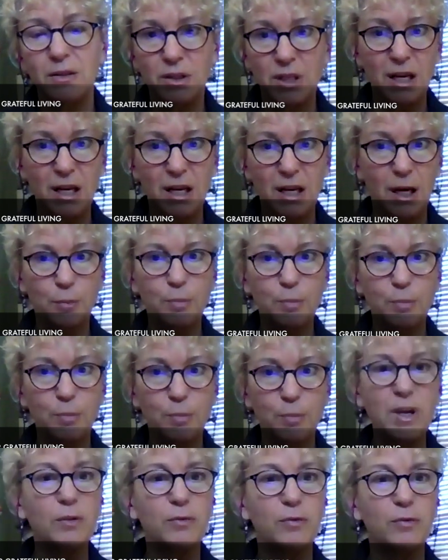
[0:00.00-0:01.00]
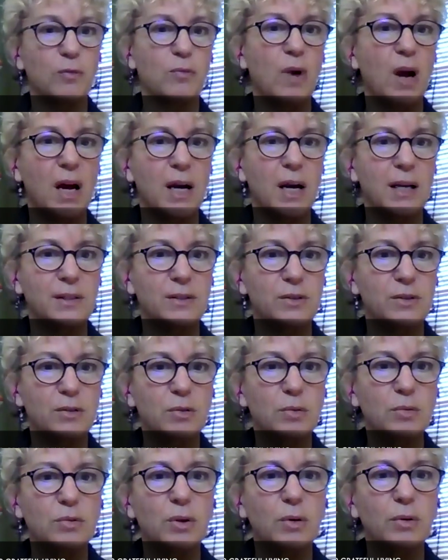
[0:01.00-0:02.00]
take other people for
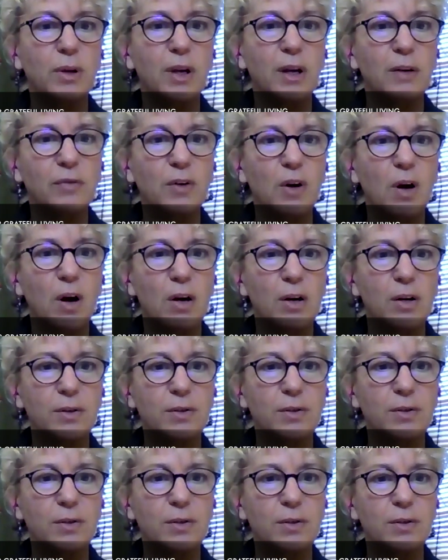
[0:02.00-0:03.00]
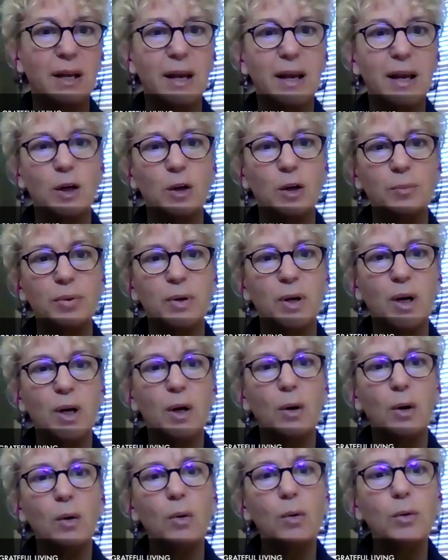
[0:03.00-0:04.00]
rides who don't have cars? Can I help
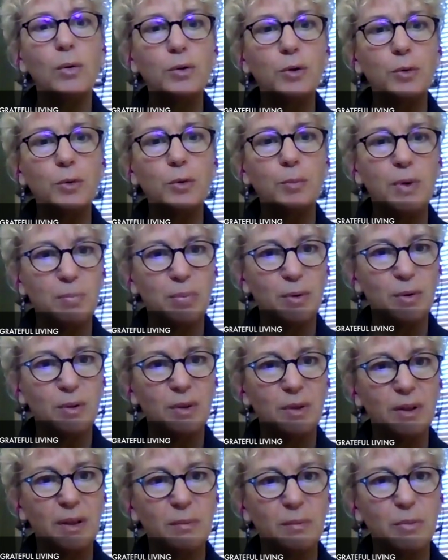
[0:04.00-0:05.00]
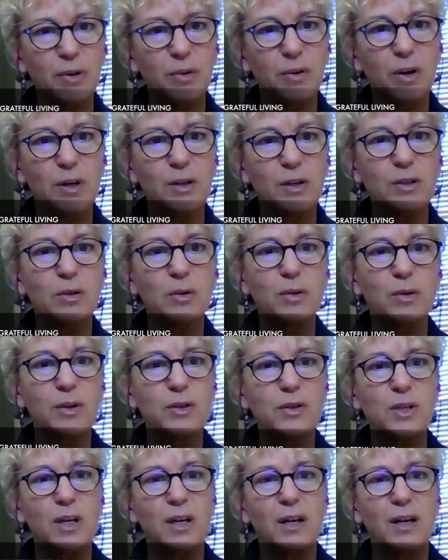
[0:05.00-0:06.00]
older people with cars? So
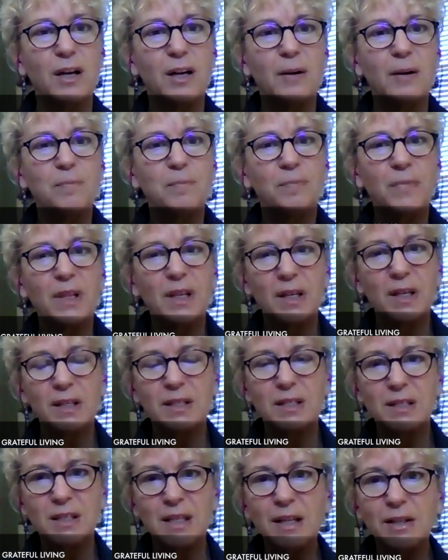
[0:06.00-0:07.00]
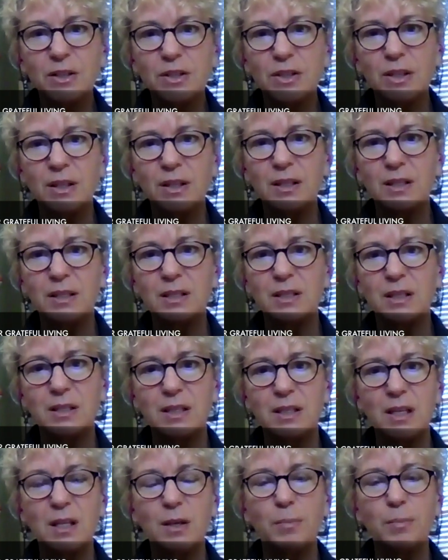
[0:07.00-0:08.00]
the extension is to
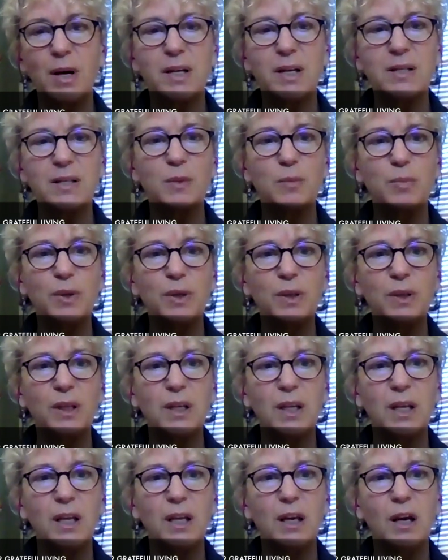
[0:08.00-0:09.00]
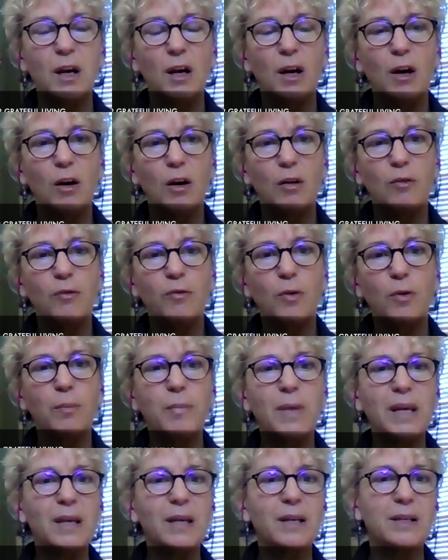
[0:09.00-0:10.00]
see the possibility for
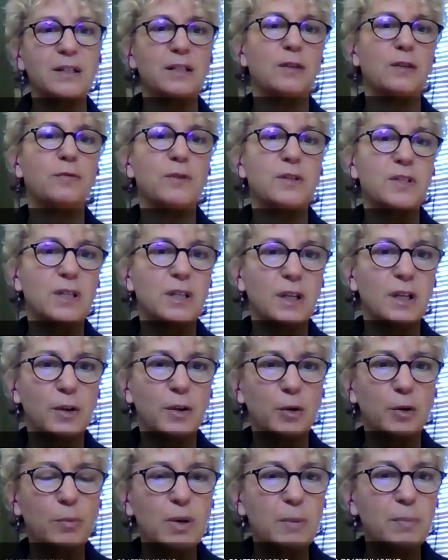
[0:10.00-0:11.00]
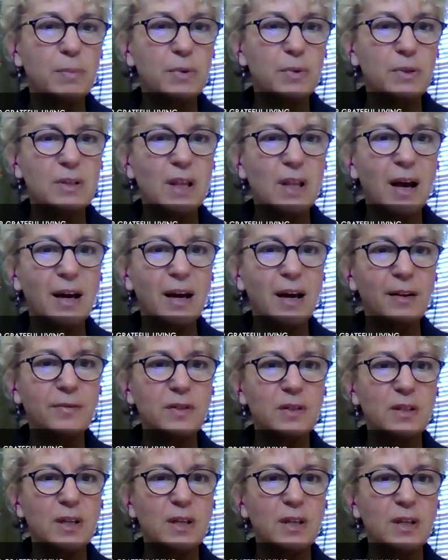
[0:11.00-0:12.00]
making a difference in other people's
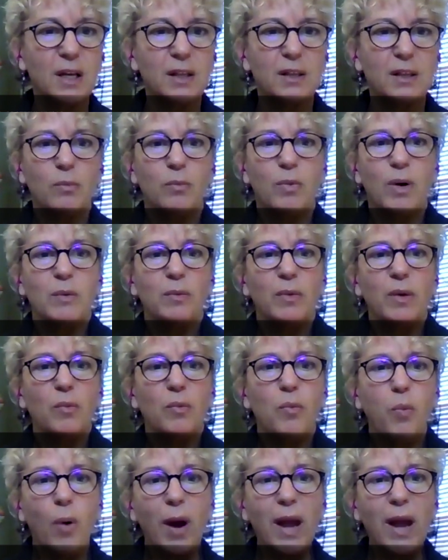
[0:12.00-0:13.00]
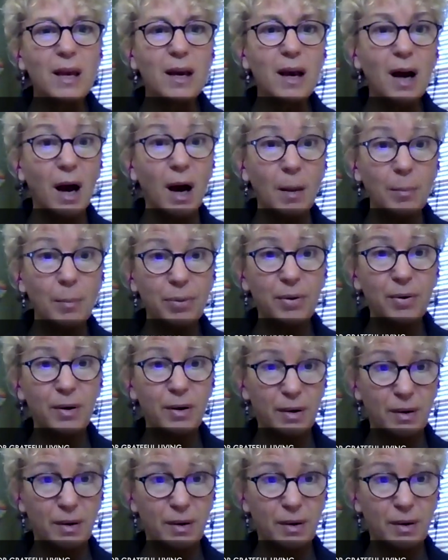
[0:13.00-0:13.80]
lives, that when we wake up,